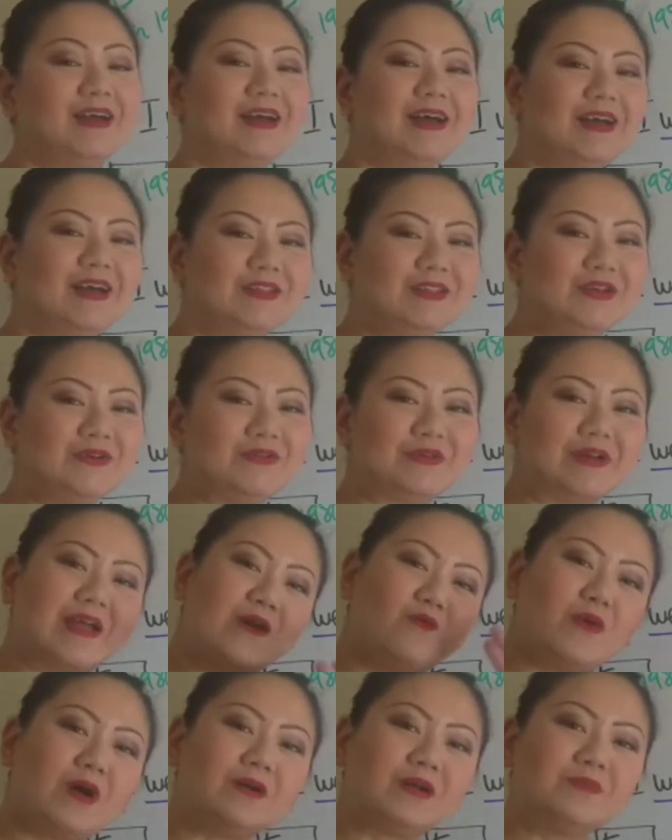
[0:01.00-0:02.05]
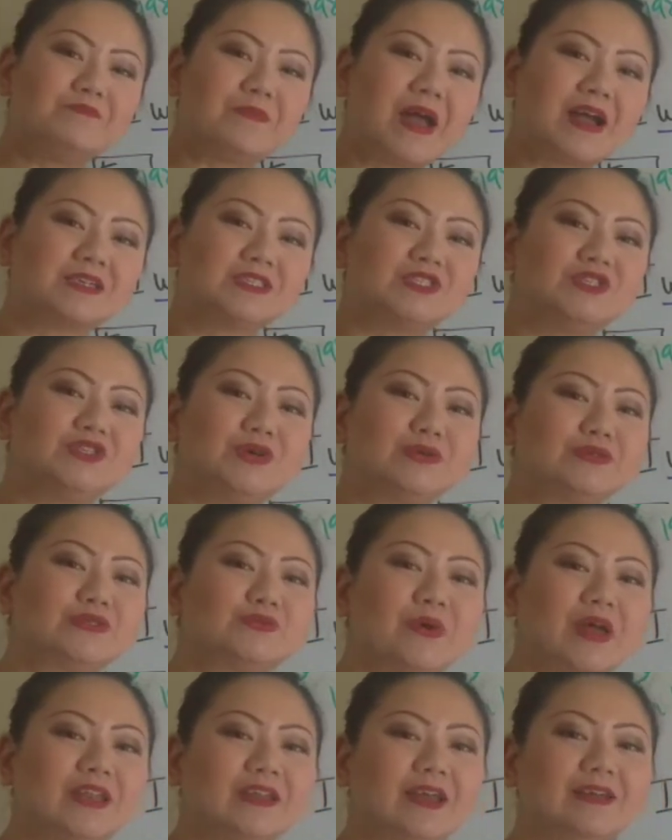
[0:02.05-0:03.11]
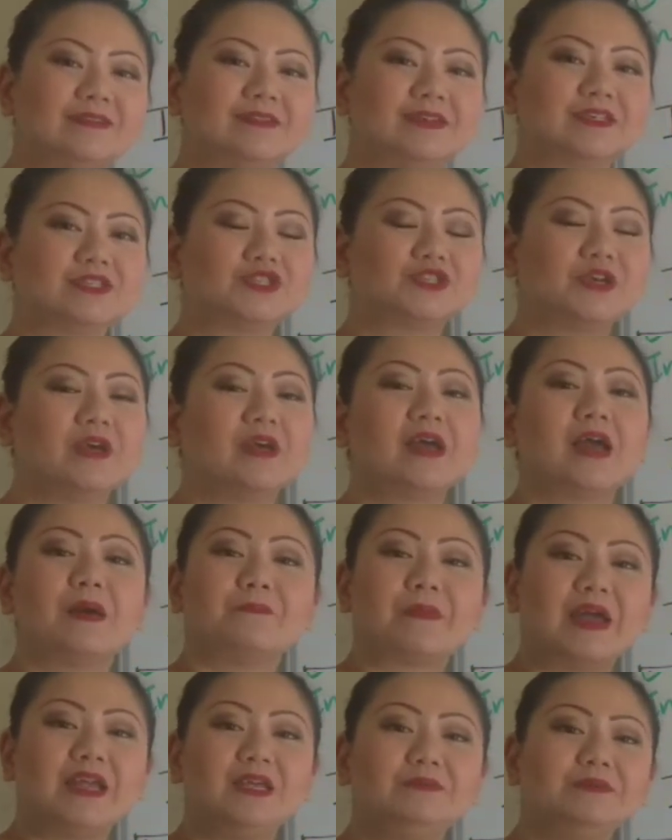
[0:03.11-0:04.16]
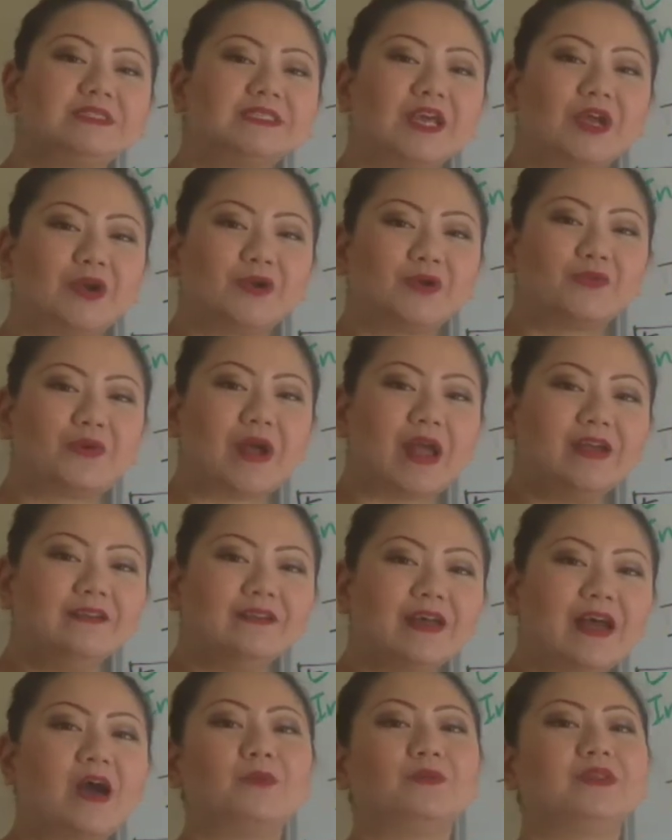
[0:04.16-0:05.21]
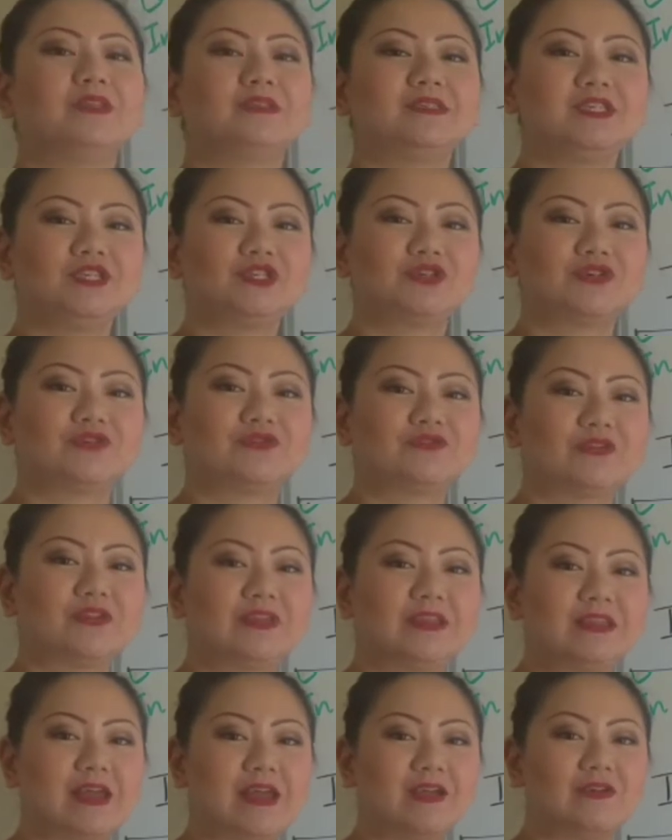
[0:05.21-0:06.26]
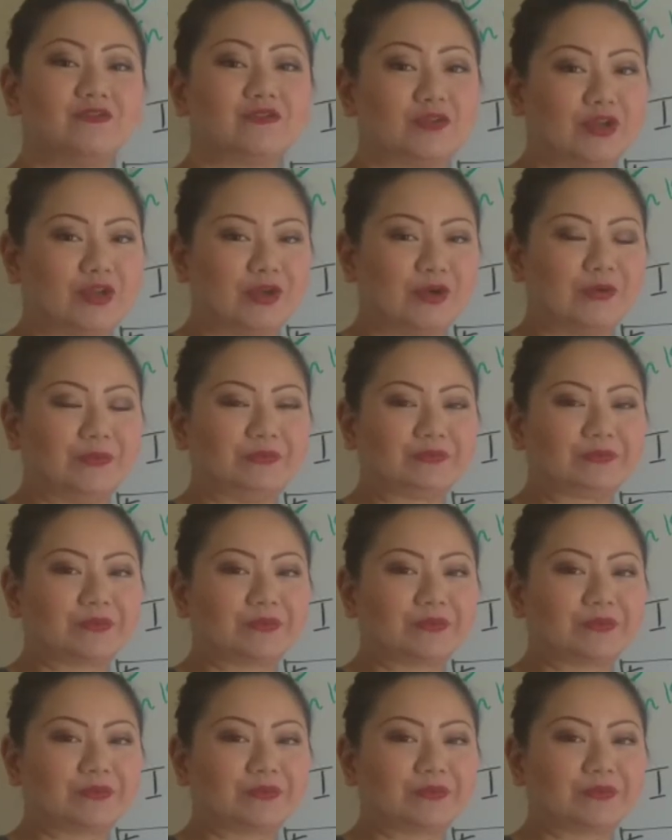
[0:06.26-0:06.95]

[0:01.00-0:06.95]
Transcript: Hello, and welcome back to No Sweat English. My name is Carol Wright. I'll be the teacher for the day for you.